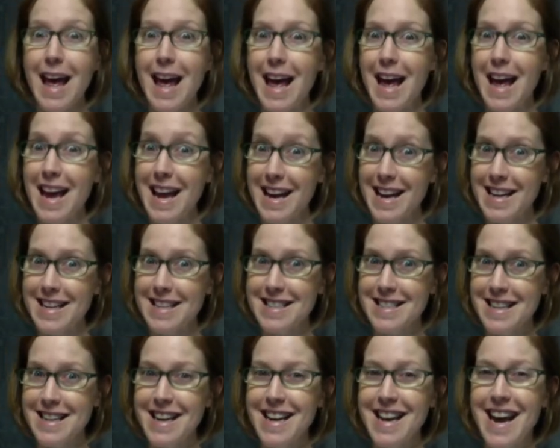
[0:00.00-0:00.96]

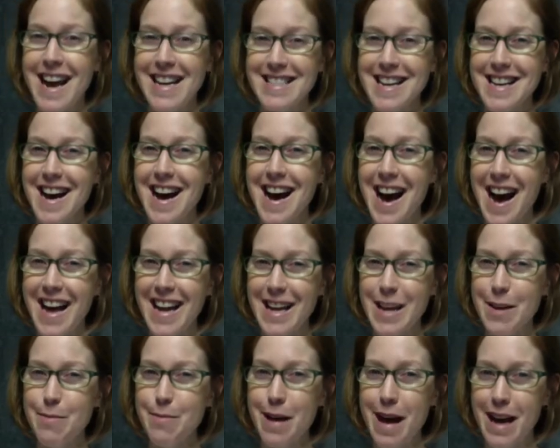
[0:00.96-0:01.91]
and it has a high
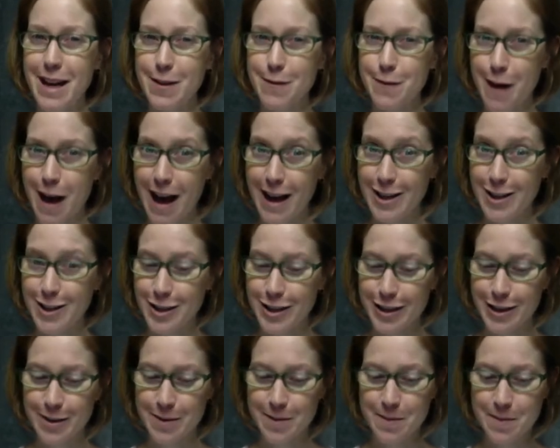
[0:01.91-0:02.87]
impact
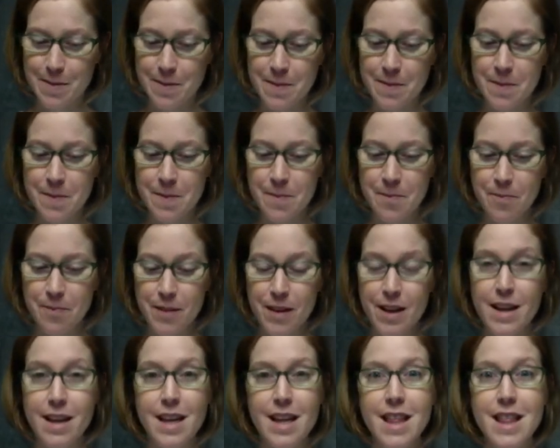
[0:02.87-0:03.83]
factor.
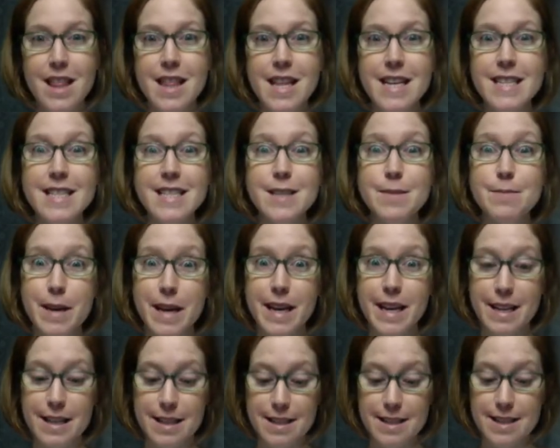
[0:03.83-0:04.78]
This
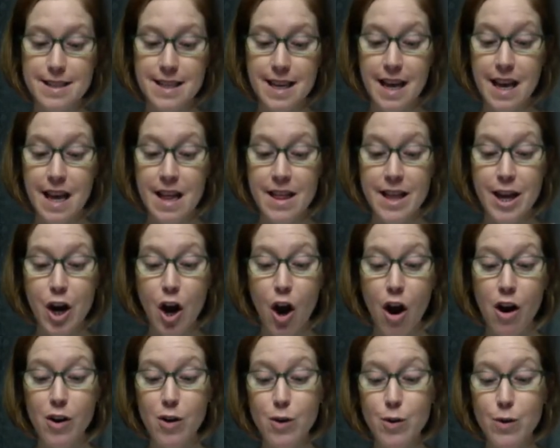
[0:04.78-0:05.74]
means that
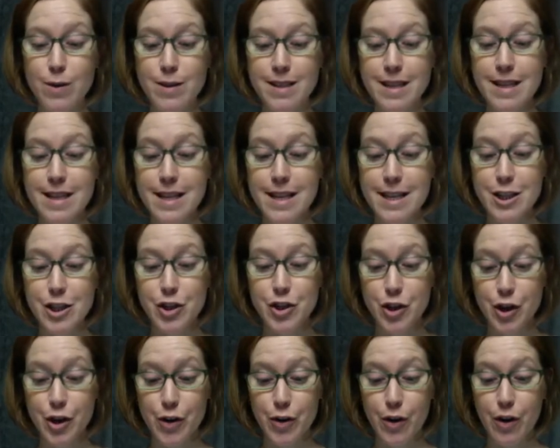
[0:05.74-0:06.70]
articles in this
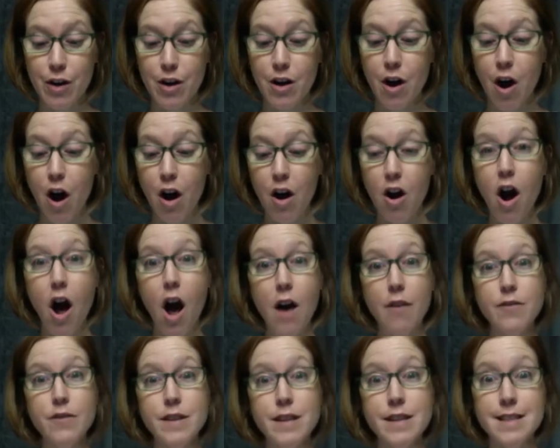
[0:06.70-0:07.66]
journal are
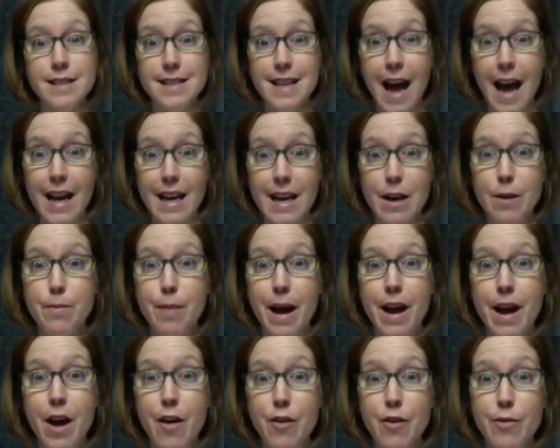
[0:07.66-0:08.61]
often cited by
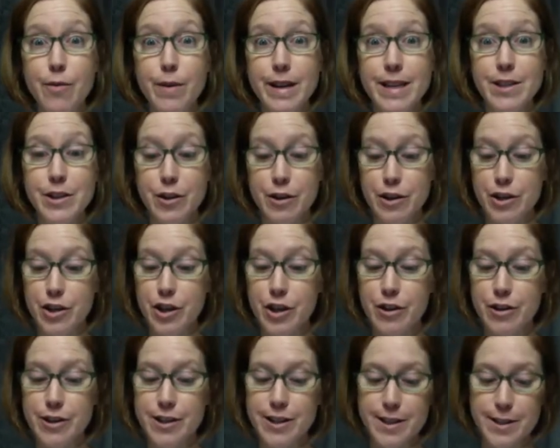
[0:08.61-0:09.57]
other
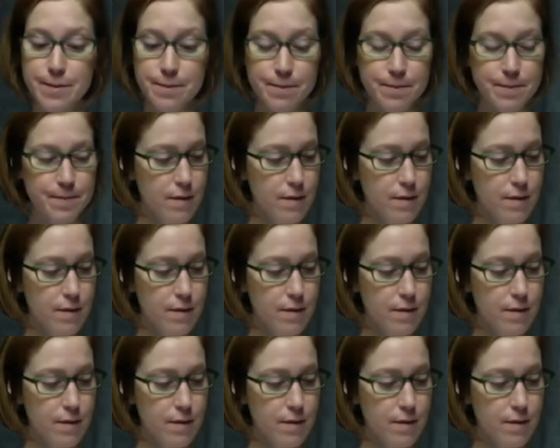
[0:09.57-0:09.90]
researchers.